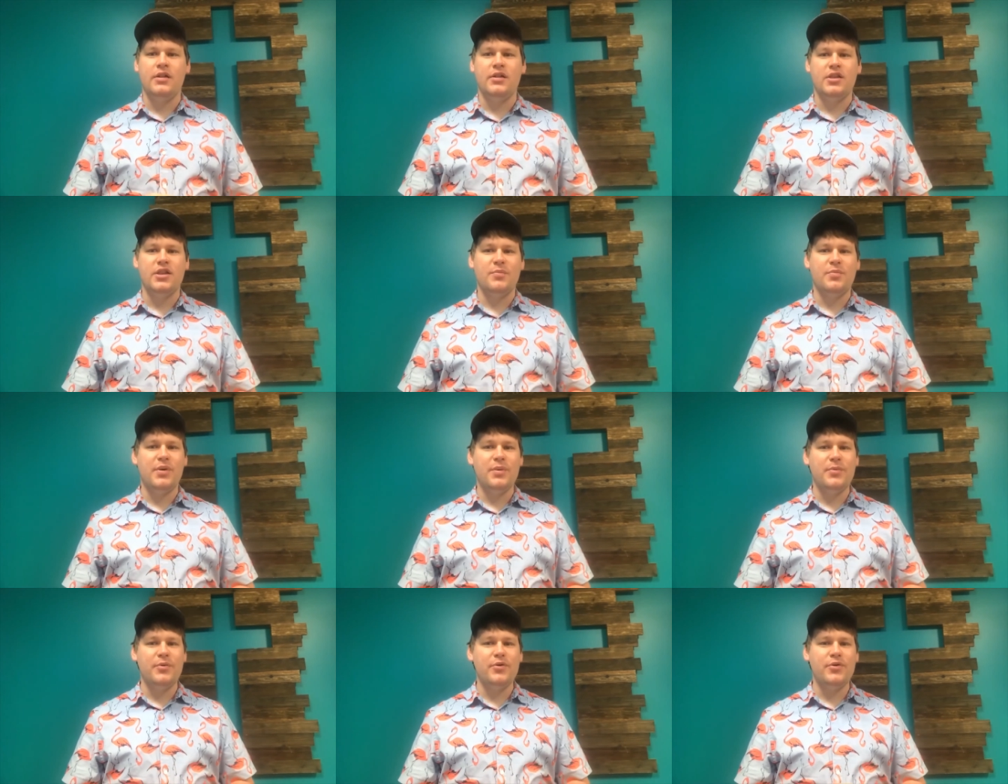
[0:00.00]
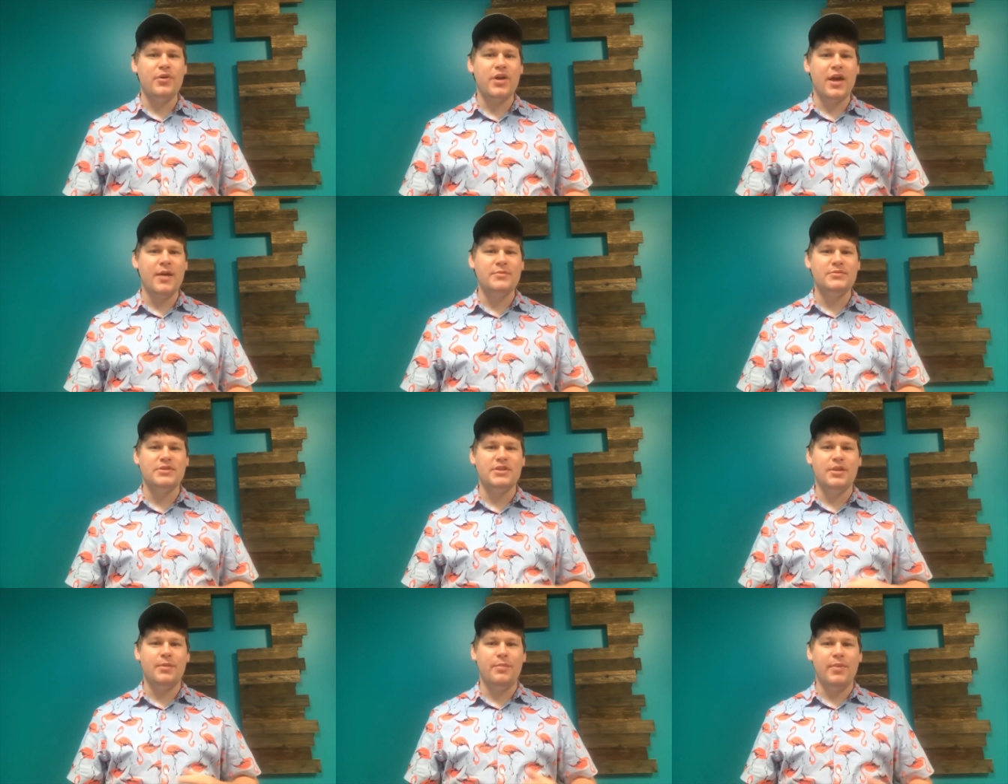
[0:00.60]
The people who came
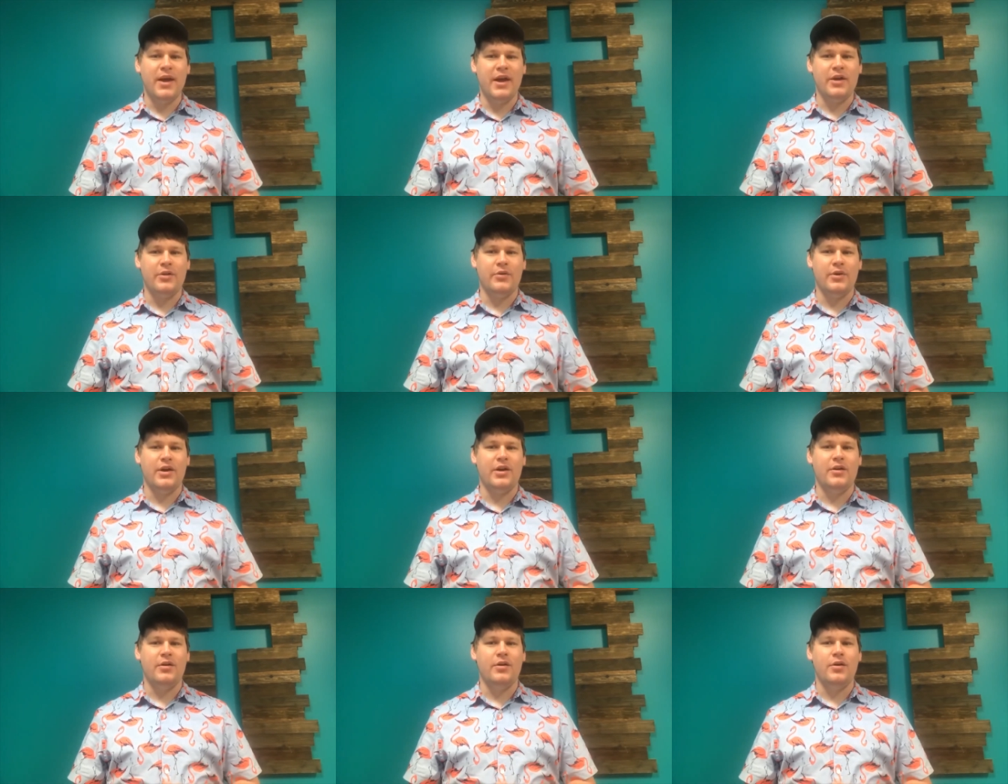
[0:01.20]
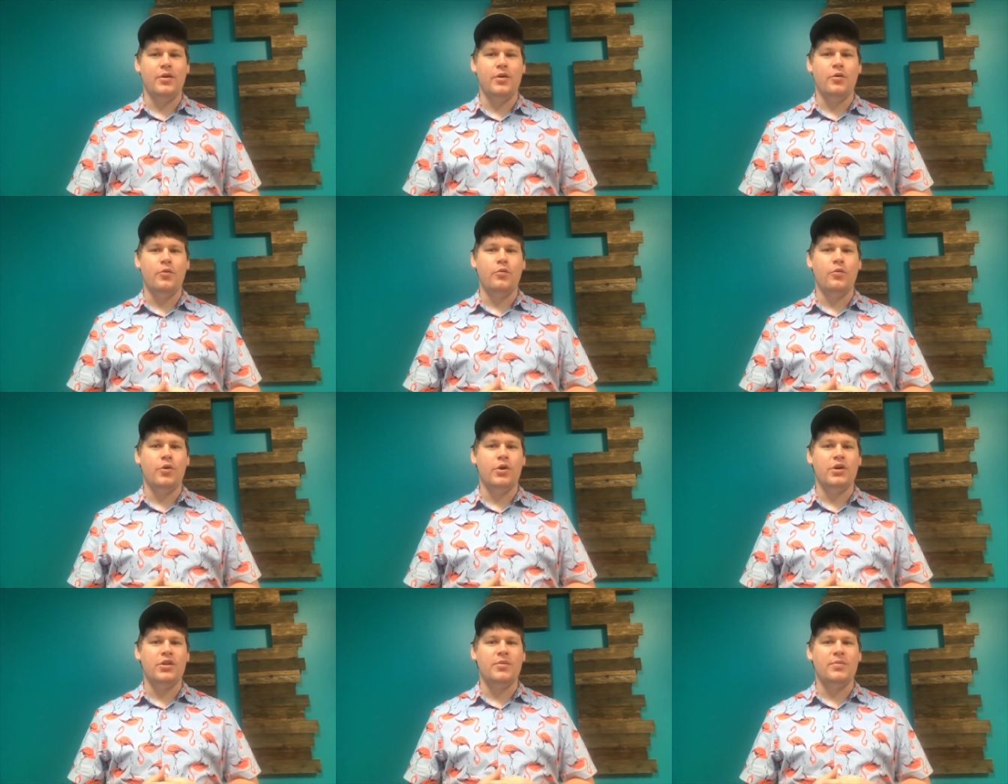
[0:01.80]
to the banquet
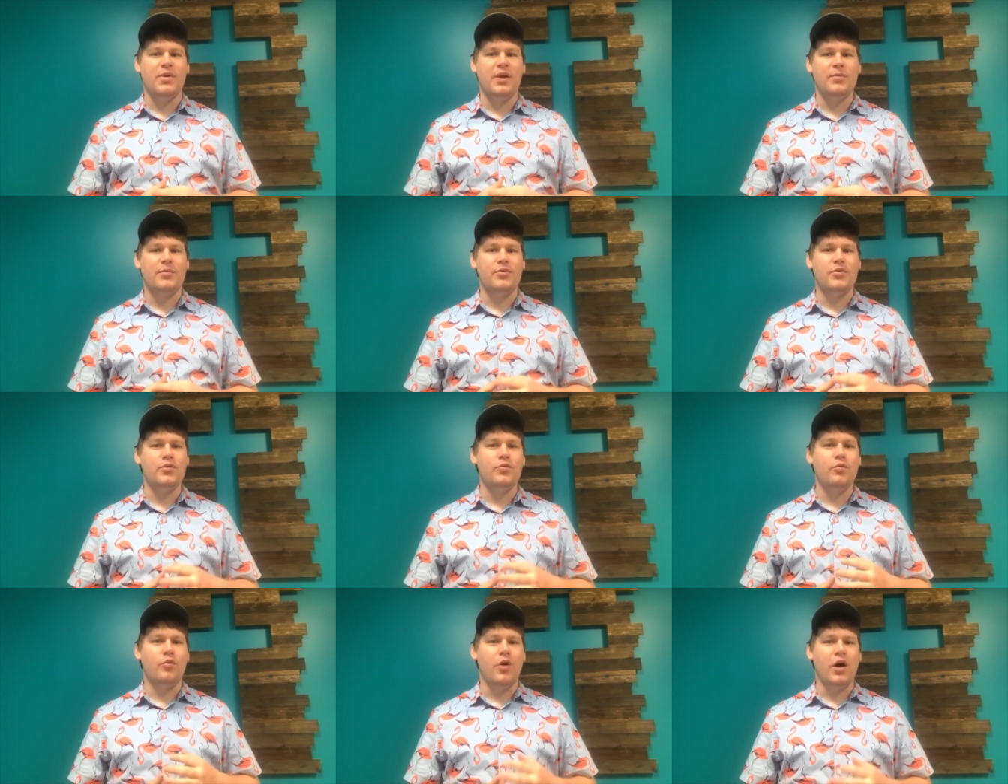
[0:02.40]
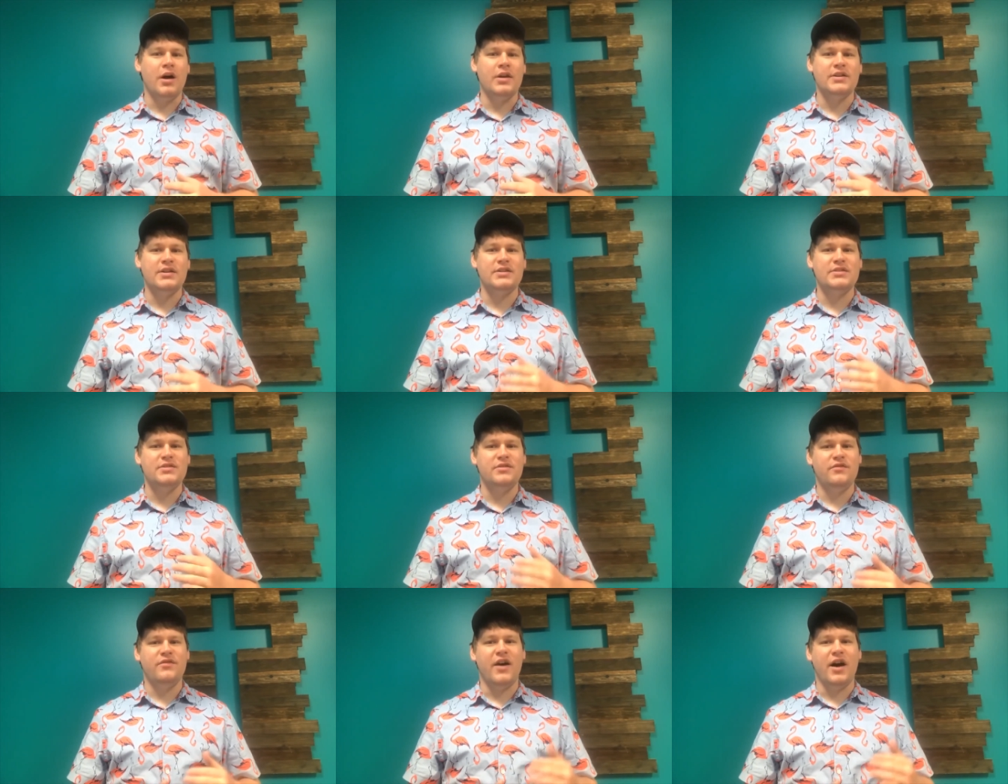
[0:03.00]
were the people who wanted
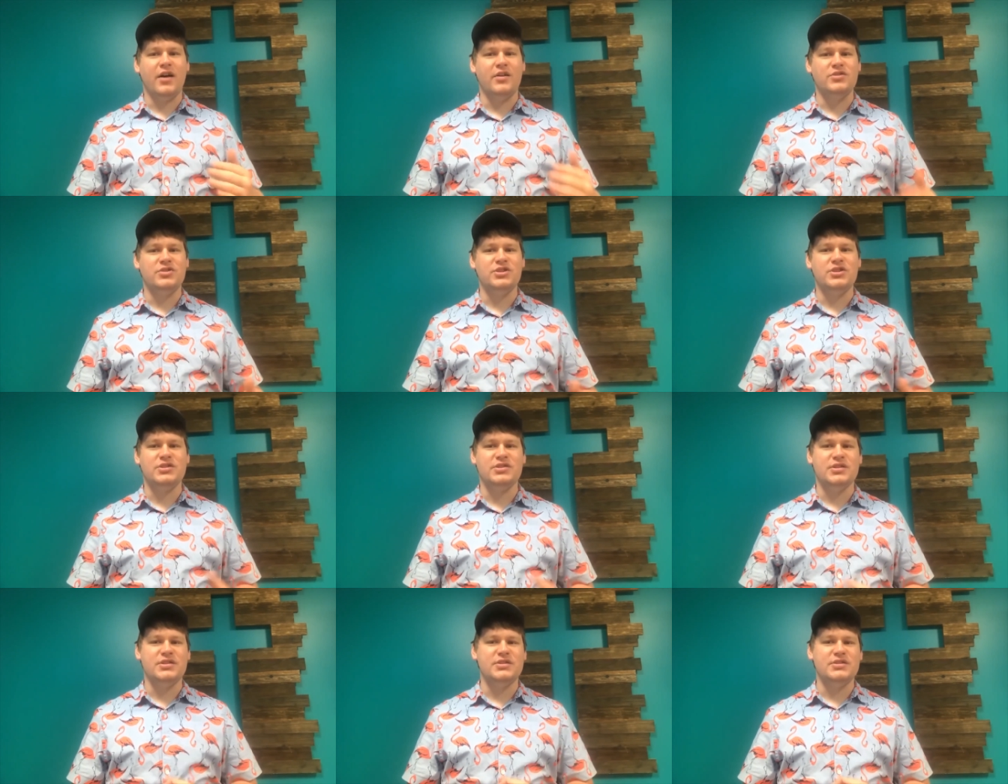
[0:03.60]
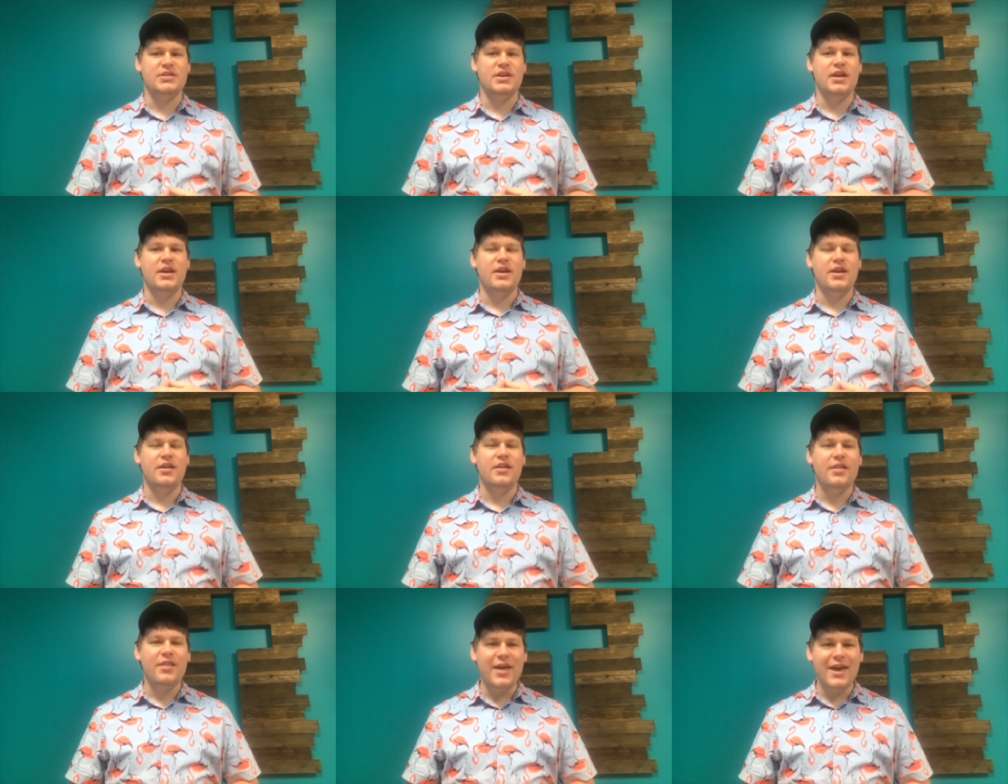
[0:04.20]
to follow Jesus.
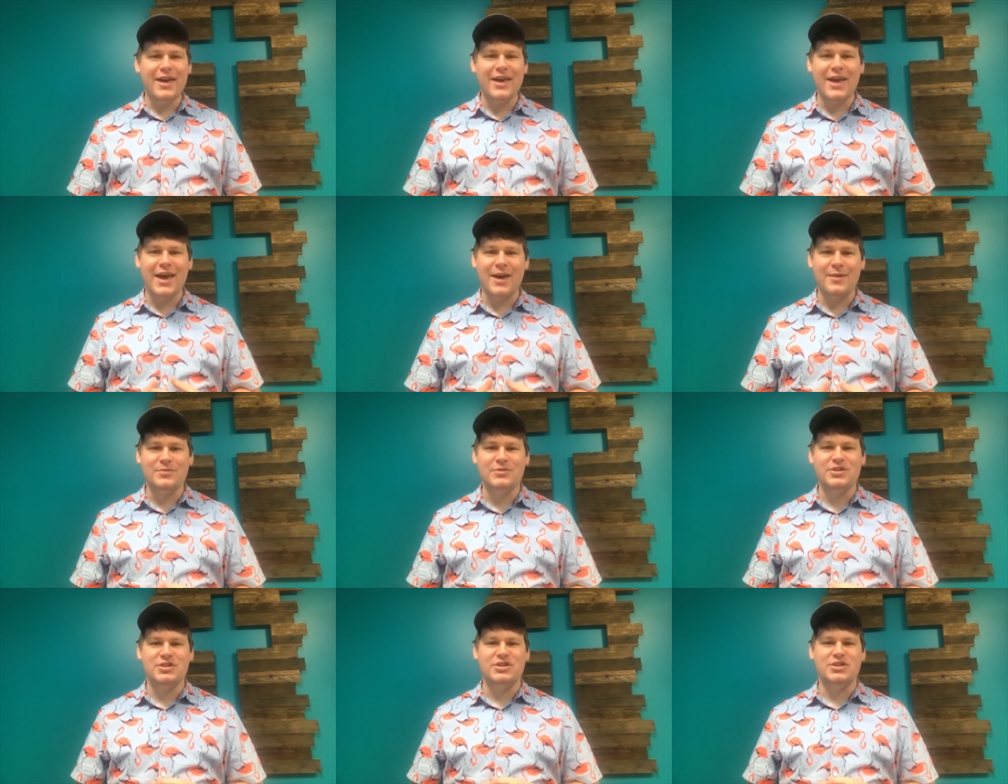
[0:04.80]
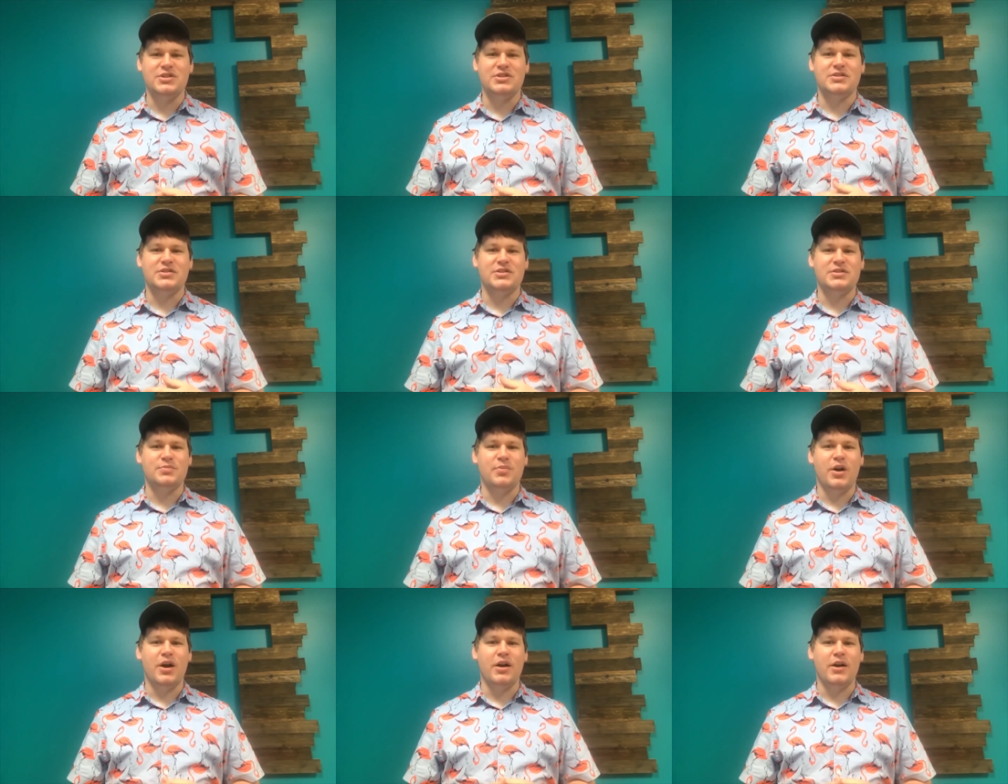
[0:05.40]
They came to Jesus'
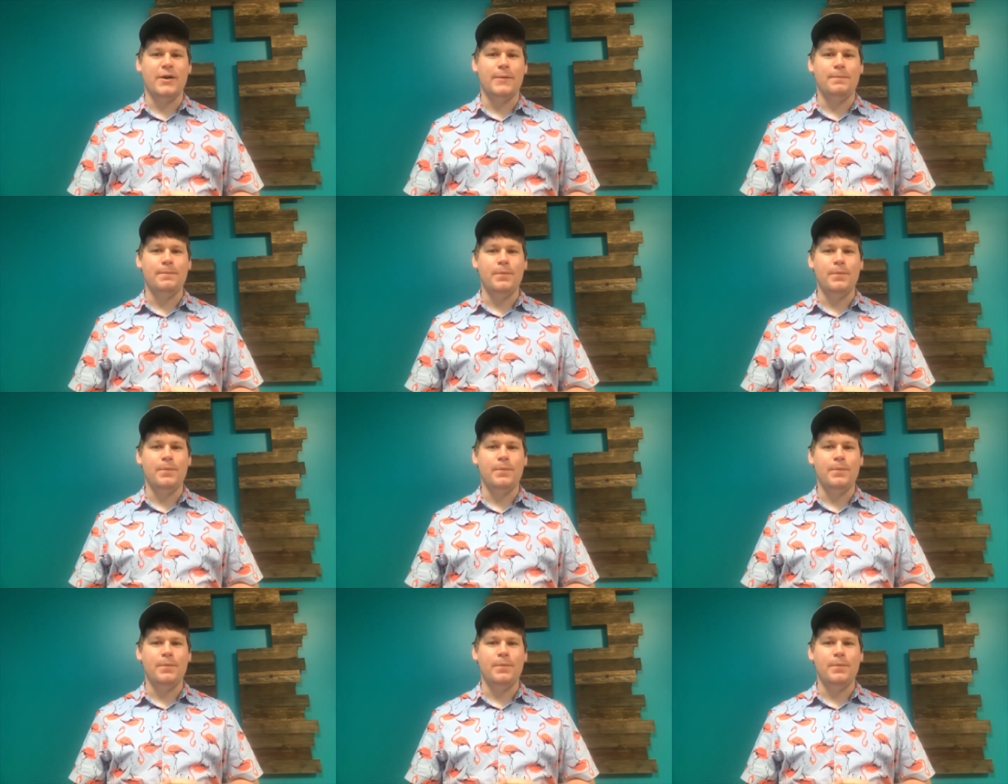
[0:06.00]
party.